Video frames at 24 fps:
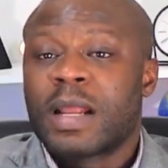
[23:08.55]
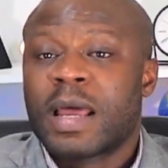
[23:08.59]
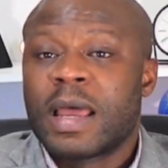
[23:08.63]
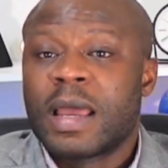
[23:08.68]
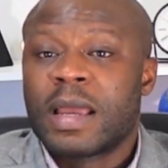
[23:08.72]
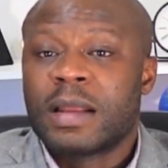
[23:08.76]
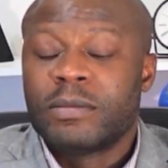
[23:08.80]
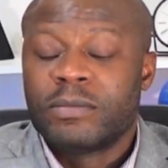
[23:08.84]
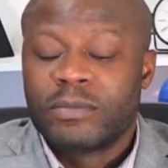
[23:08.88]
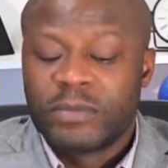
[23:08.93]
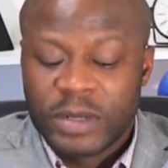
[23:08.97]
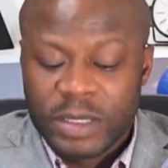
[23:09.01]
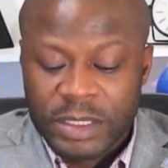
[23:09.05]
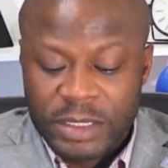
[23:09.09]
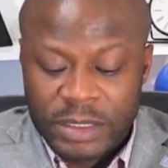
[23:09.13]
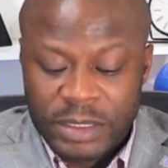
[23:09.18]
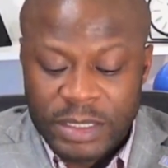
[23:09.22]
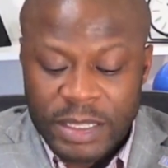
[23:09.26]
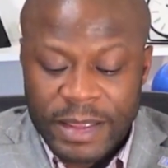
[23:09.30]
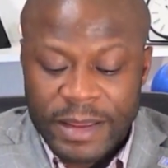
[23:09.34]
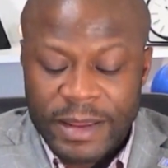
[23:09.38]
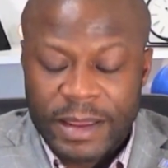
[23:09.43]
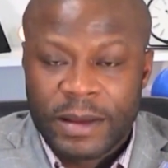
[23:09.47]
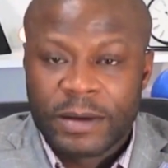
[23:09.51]
I had written
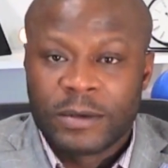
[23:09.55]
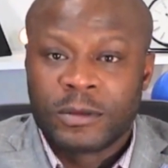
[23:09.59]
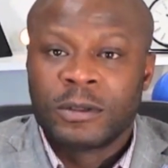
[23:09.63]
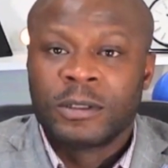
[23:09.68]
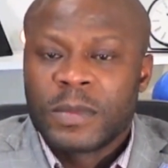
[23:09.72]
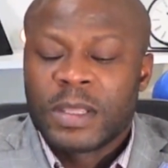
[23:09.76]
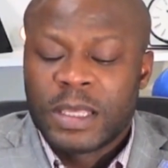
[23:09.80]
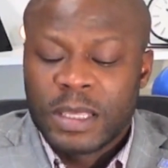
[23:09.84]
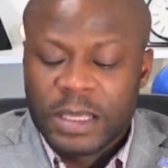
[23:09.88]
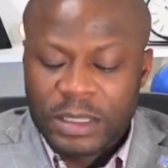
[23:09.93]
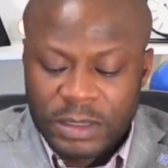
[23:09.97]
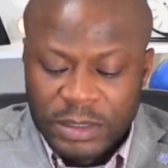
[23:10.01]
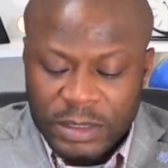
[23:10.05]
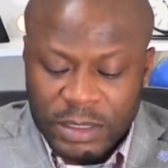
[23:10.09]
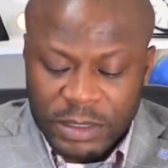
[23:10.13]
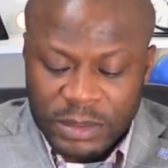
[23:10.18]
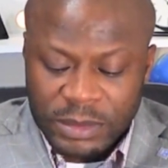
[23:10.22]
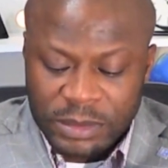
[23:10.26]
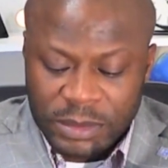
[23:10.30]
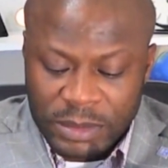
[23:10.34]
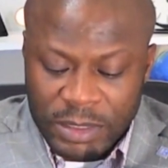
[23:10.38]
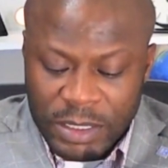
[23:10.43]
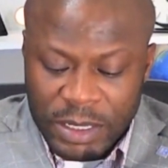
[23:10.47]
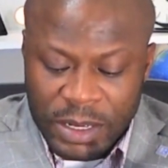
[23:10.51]
down, get
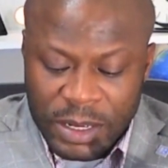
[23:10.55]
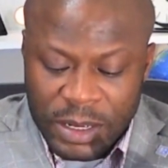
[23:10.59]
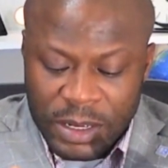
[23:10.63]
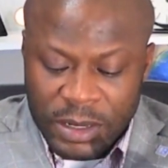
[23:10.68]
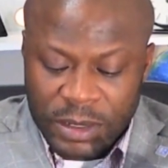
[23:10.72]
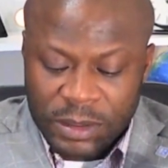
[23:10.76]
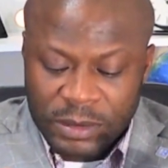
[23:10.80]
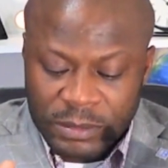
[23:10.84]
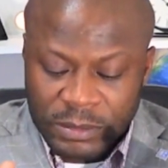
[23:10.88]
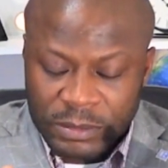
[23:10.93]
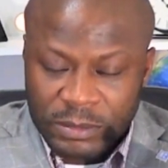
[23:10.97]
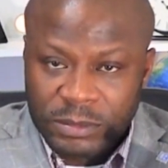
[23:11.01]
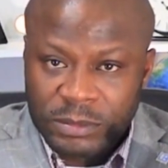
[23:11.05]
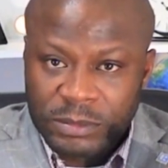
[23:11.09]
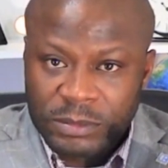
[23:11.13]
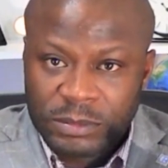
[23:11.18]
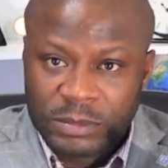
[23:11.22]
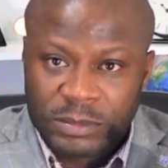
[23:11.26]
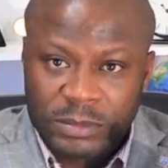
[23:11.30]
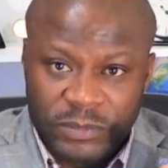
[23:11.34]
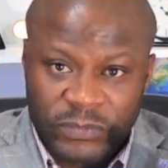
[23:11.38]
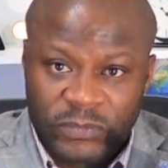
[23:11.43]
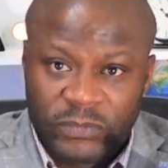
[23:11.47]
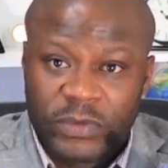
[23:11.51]
this
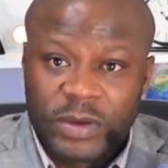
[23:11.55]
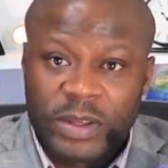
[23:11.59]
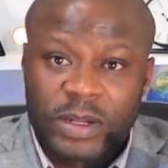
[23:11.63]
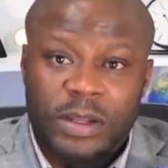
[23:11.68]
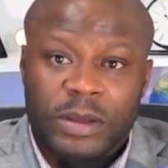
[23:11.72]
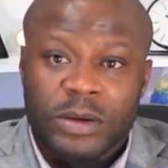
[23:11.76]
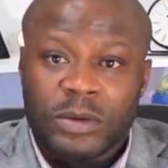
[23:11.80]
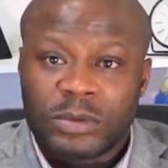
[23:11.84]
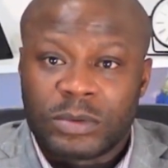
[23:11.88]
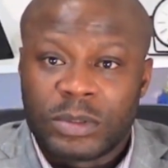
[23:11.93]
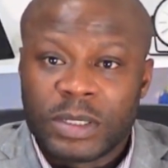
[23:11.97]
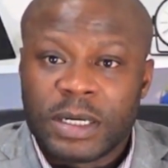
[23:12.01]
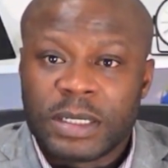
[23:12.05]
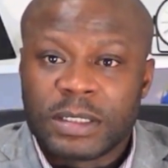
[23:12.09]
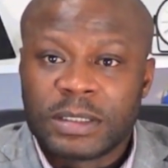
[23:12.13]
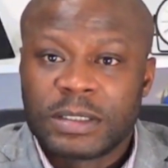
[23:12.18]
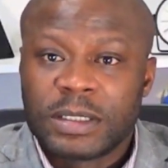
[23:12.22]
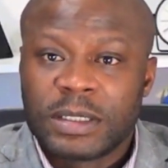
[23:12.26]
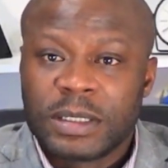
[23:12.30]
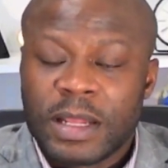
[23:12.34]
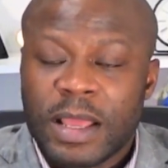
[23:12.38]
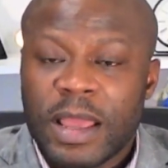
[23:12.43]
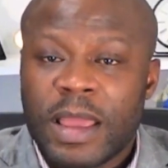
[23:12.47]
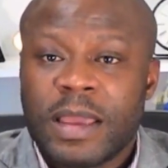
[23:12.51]
video done
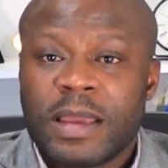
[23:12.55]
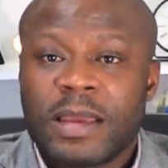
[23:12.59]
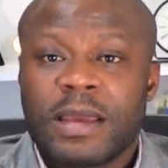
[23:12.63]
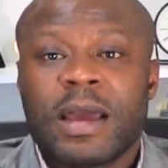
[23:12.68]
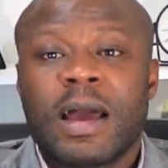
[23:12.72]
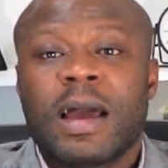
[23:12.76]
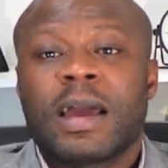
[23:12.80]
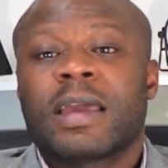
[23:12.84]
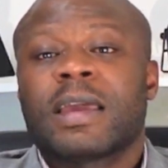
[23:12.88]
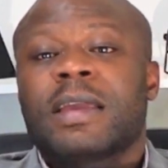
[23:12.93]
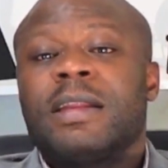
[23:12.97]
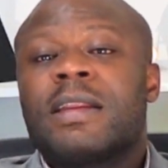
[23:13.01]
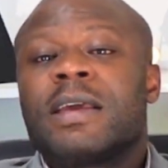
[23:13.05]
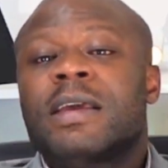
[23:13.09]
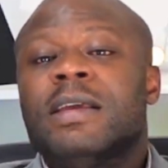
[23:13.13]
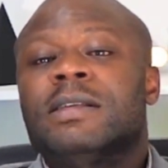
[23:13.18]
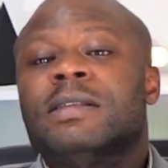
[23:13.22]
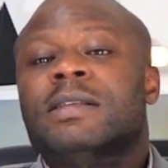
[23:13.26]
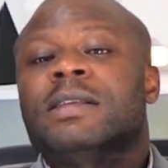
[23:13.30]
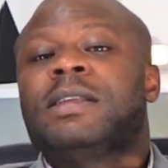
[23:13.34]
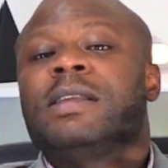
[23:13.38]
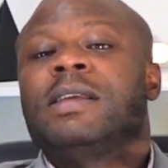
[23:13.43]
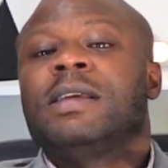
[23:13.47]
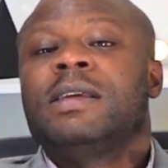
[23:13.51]
today. I can
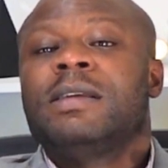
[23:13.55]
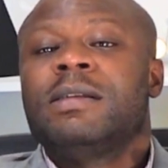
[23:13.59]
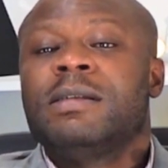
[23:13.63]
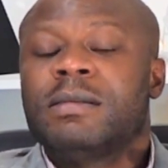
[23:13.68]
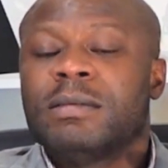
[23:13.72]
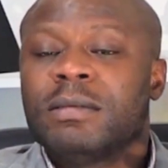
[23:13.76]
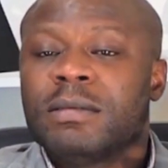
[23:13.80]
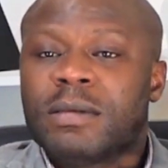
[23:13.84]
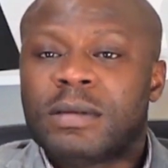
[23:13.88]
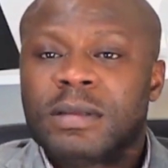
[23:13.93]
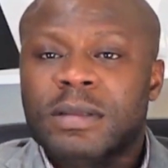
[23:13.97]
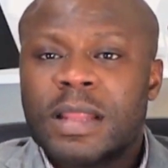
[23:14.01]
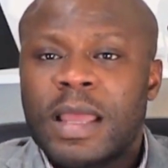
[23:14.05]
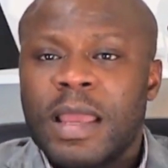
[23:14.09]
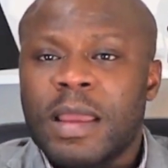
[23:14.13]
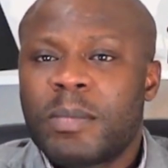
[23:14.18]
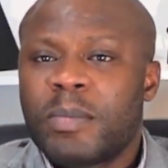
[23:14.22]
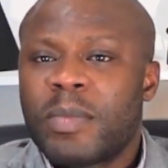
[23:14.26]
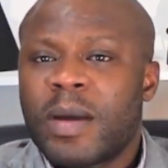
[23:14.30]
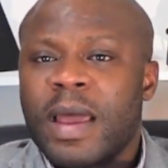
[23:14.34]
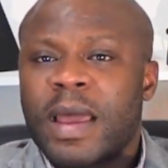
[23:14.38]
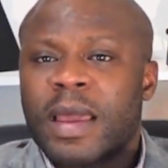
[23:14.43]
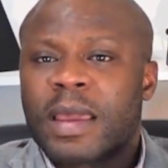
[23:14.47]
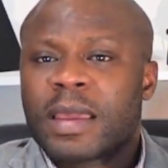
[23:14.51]
easily lay
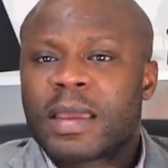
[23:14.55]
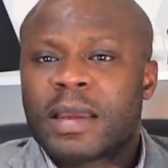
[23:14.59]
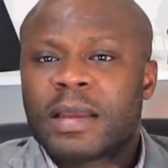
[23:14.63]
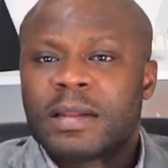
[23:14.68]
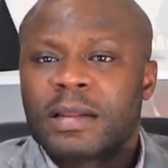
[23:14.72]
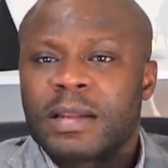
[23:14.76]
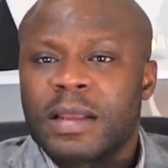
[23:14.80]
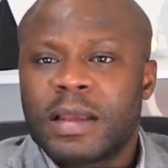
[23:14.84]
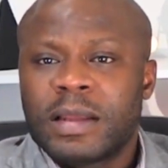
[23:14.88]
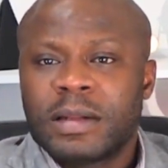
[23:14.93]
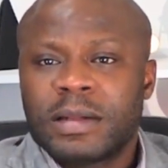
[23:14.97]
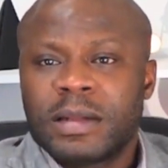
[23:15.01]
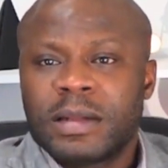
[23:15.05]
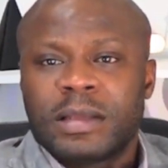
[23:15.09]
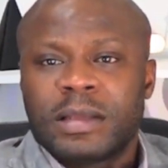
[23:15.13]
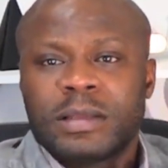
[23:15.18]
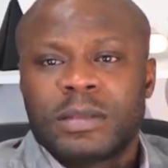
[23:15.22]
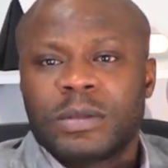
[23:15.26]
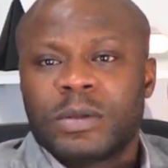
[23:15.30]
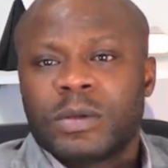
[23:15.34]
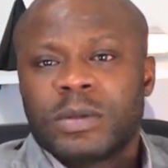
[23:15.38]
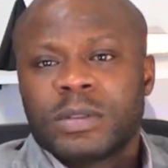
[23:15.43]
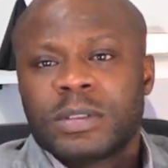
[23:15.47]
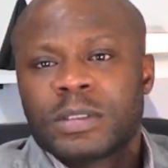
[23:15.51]
back and
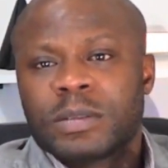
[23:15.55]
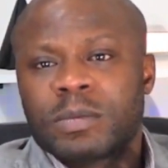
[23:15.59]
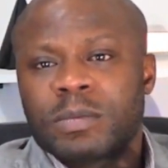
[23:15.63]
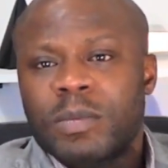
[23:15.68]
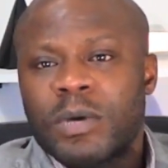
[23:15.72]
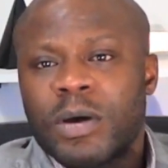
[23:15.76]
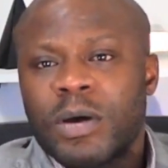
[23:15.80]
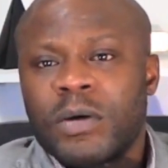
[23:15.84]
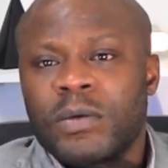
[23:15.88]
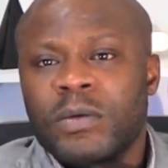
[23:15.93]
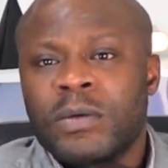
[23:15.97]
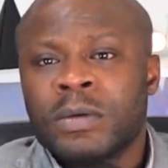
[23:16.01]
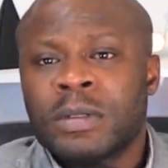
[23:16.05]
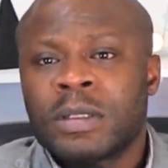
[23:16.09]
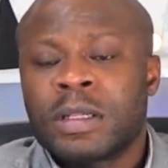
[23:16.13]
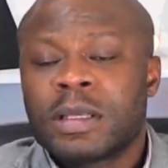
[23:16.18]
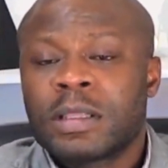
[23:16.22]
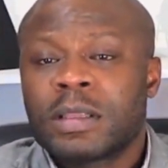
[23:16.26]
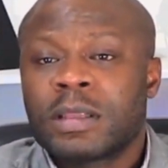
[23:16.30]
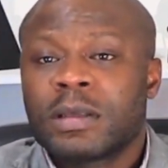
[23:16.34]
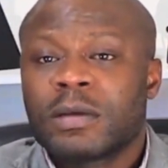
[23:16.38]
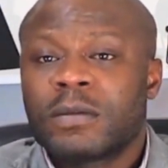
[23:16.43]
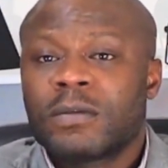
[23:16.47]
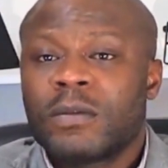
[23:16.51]
do it tomorrow.
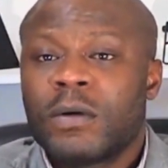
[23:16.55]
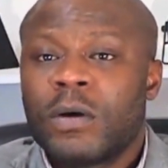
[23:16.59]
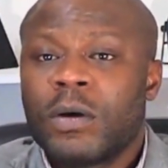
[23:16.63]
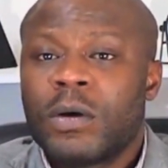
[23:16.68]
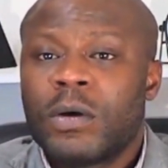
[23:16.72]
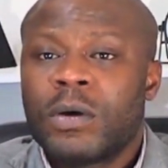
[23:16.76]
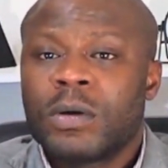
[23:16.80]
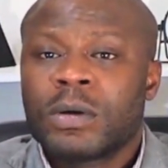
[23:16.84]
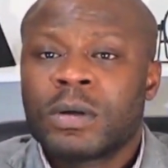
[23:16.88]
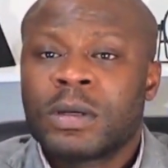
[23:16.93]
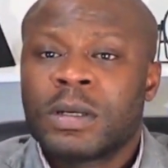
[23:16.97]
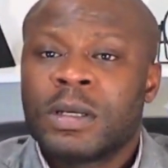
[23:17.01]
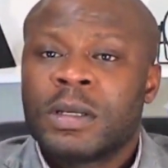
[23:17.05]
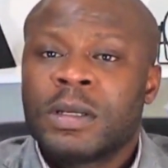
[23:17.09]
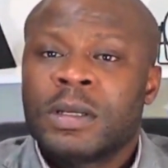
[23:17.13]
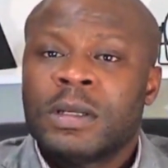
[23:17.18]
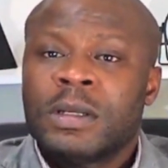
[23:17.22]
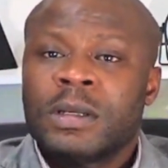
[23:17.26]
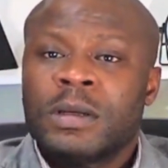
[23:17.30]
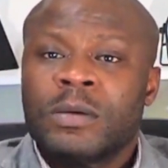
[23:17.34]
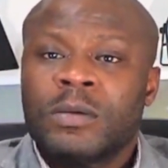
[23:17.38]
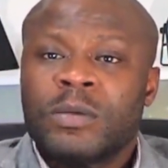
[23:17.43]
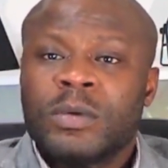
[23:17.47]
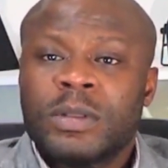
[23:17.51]
Nothing wrong
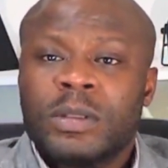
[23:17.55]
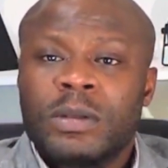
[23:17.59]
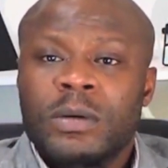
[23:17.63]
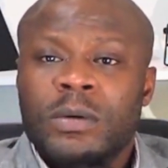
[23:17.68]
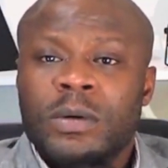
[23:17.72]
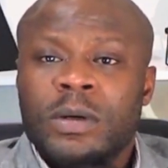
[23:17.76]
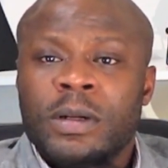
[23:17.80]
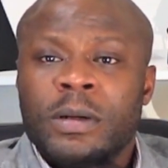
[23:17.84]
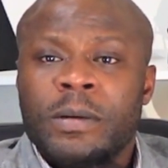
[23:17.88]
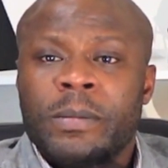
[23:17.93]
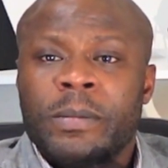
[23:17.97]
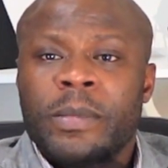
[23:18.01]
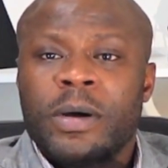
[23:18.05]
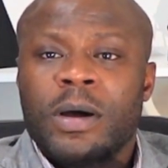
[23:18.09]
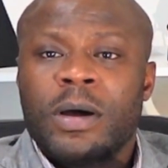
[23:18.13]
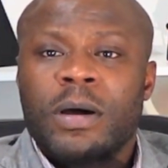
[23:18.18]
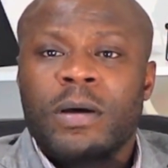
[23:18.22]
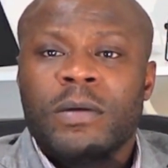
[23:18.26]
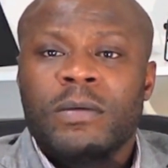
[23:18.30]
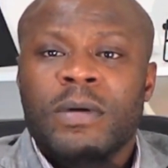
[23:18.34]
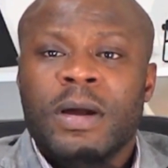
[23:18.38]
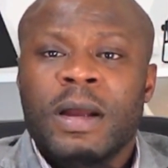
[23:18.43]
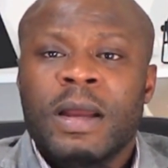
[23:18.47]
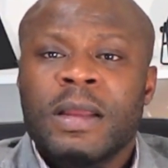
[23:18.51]
with doing it
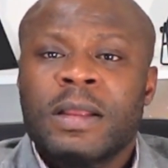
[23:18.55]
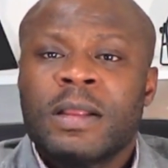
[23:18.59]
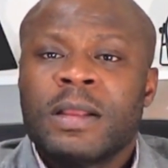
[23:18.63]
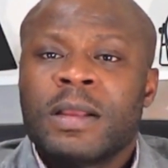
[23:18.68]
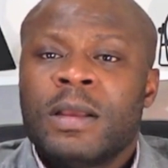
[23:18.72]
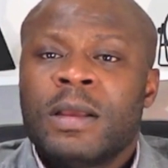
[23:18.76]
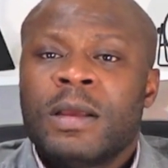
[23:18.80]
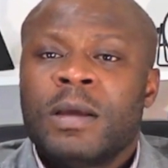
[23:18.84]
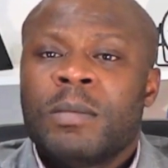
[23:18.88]
tomorrow, right?